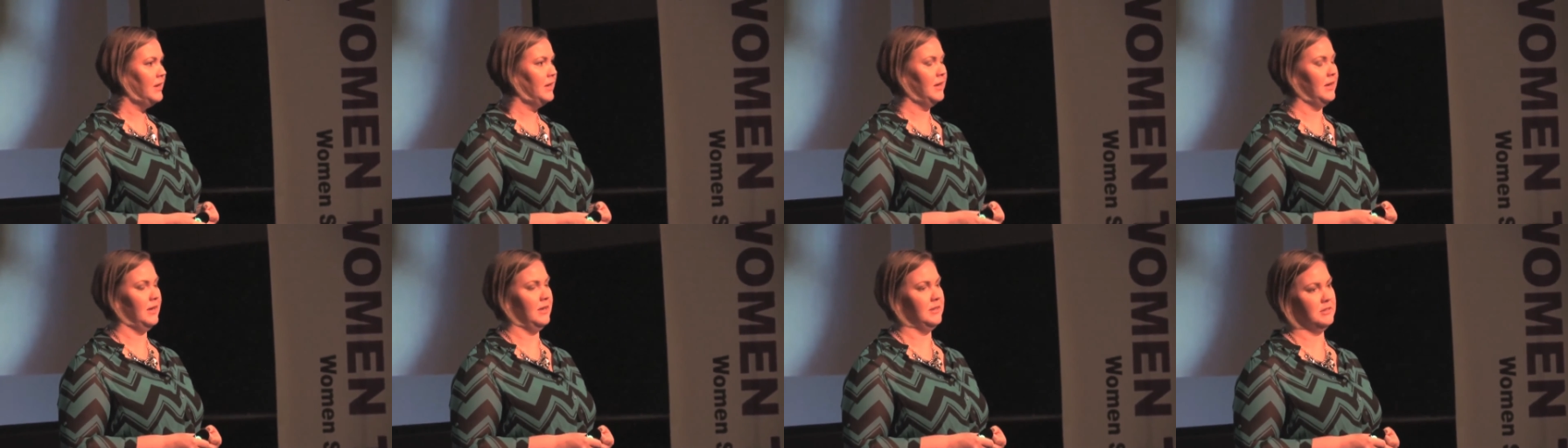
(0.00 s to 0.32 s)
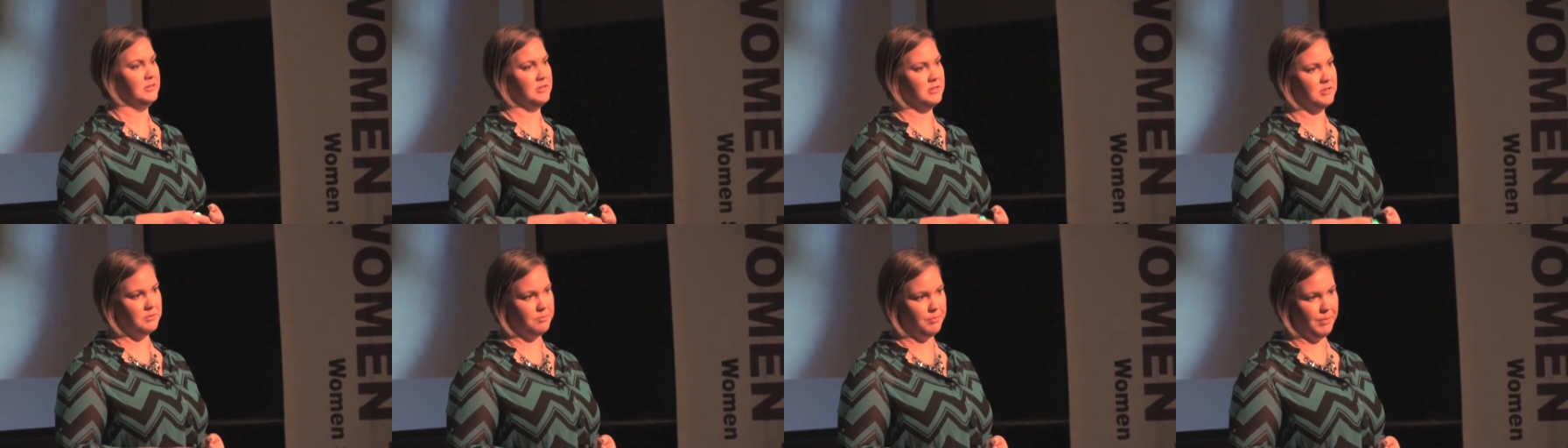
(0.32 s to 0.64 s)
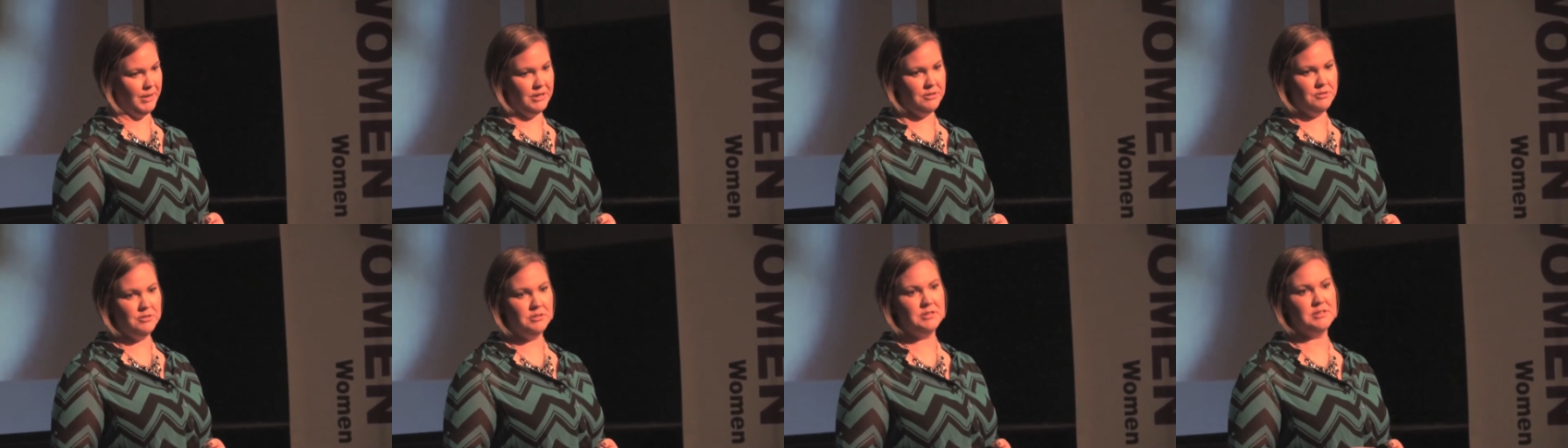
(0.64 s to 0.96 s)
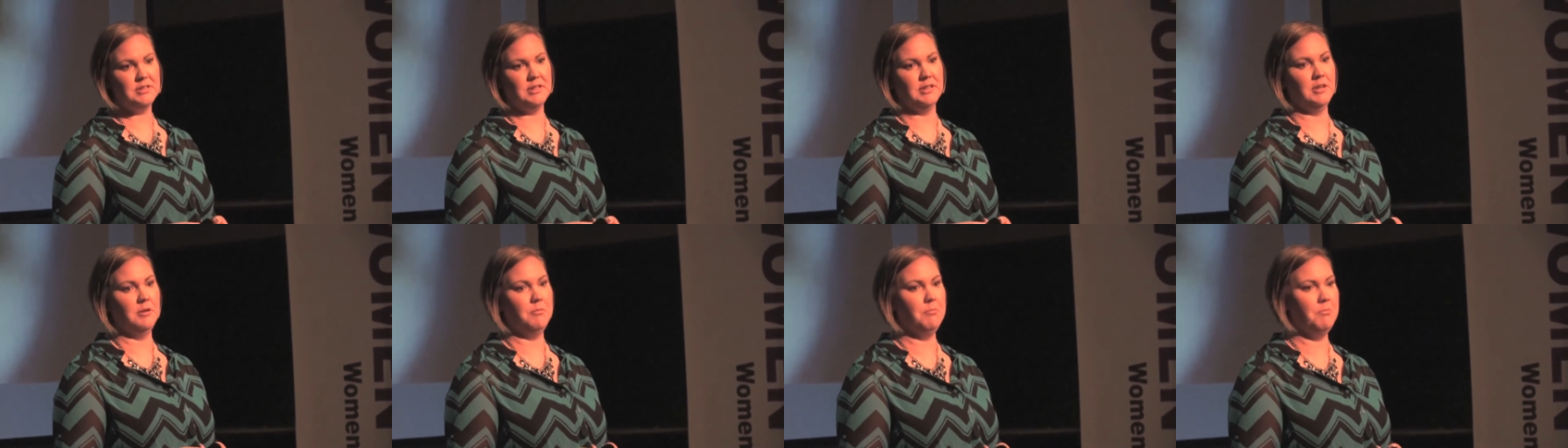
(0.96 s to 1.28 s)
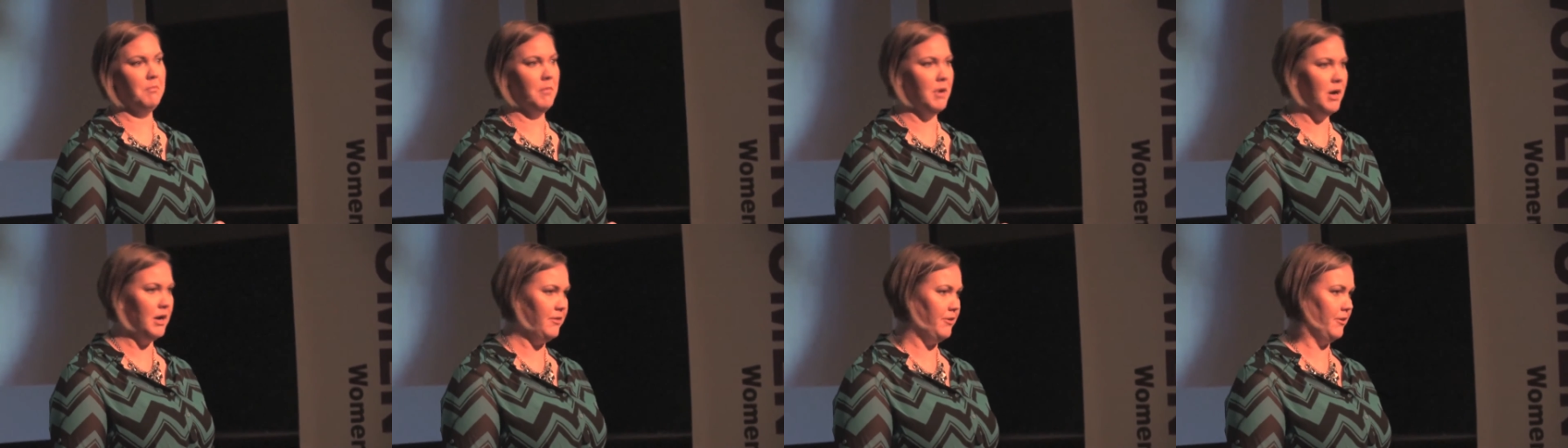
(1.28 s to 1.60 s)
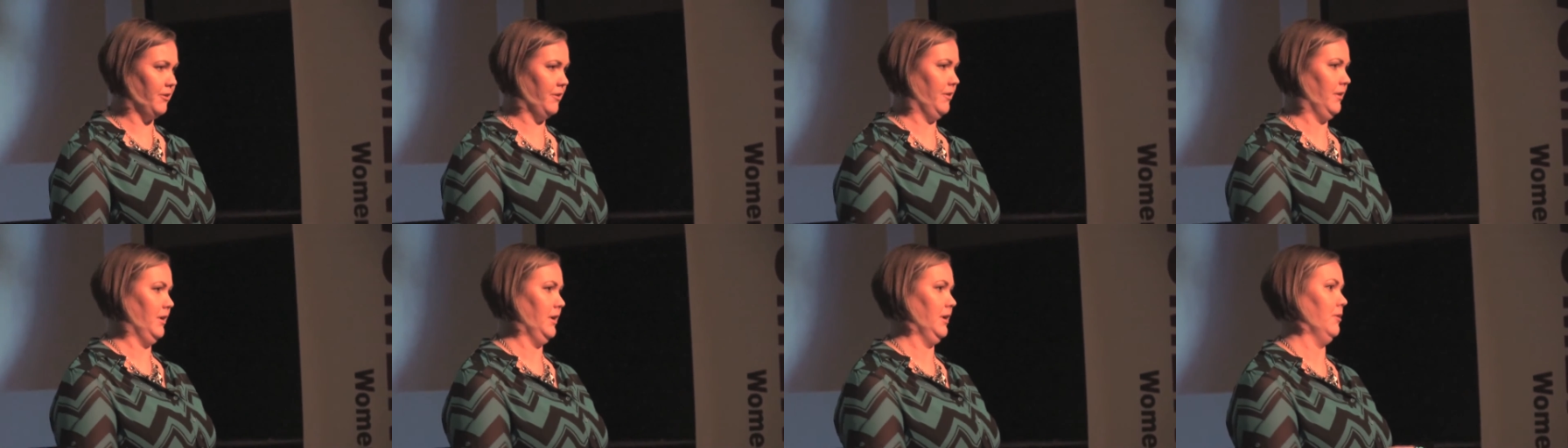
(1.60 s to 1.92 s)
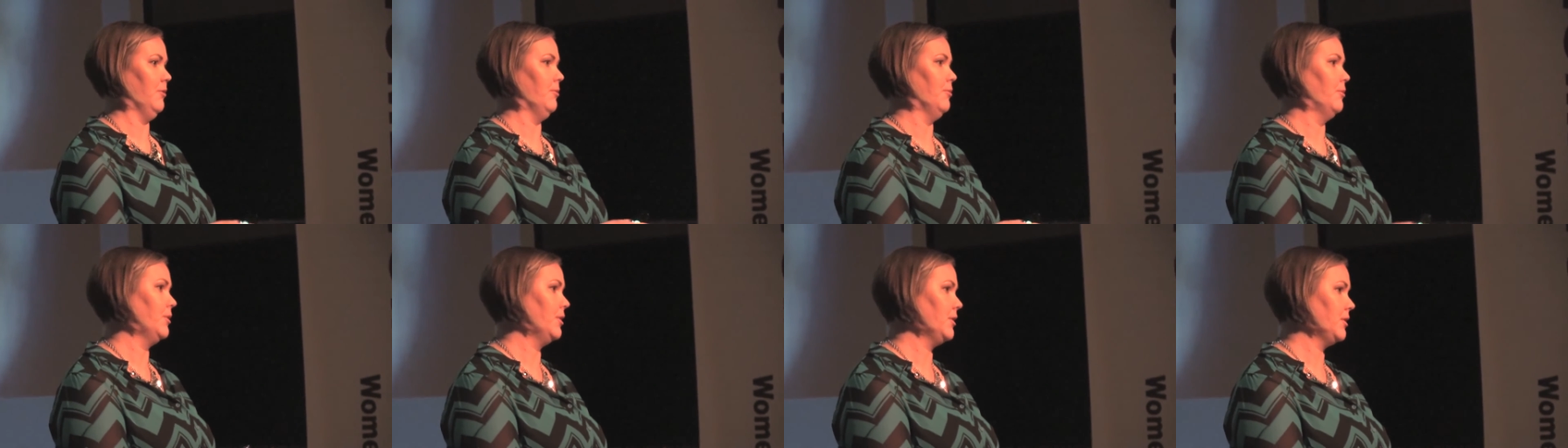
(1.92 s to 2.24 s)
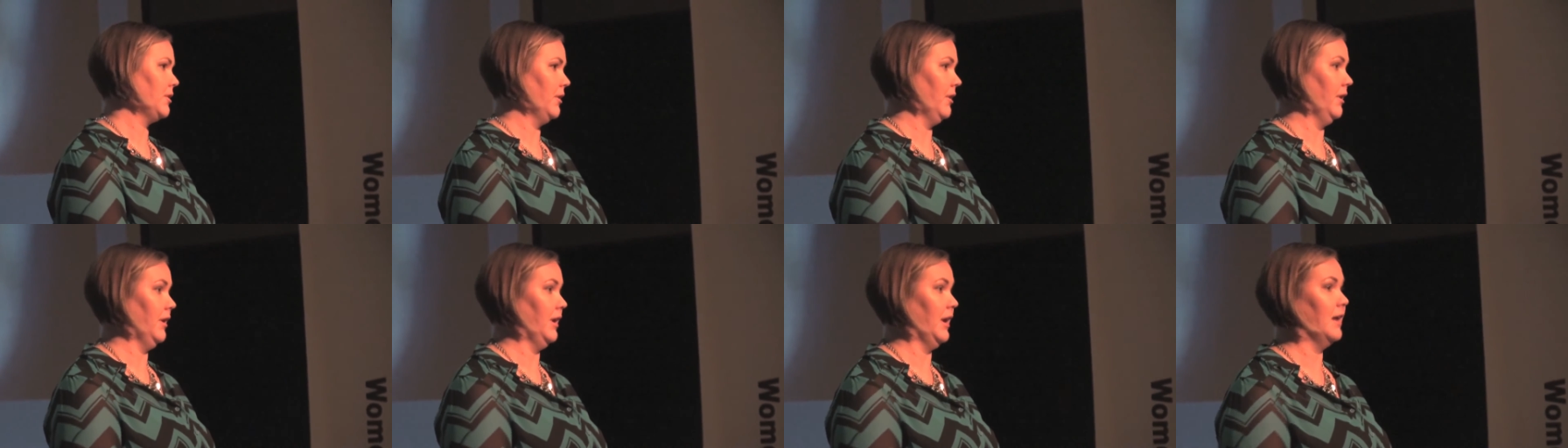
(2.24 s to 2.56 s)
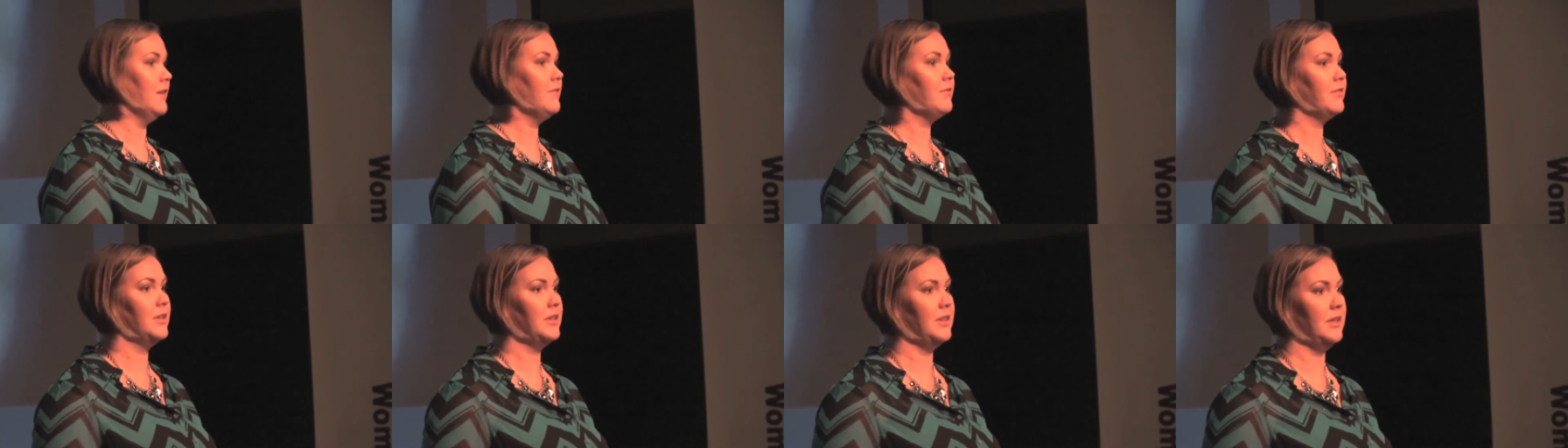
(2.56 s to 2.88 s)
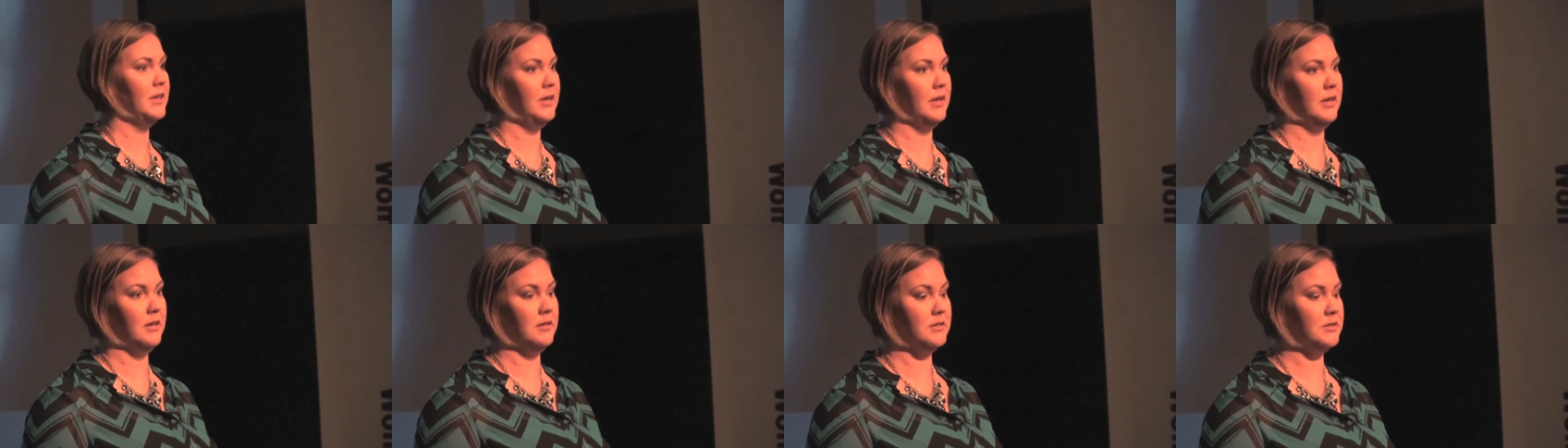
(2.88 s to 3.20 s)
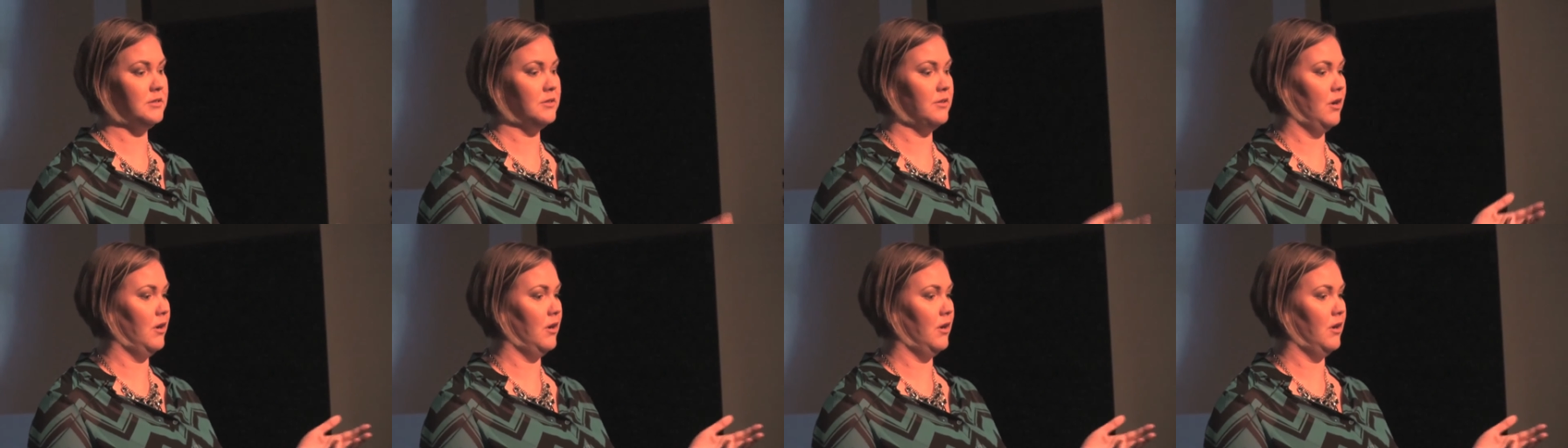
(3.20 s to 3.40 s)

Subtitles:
as a spouse and a mother and a worker and everything else to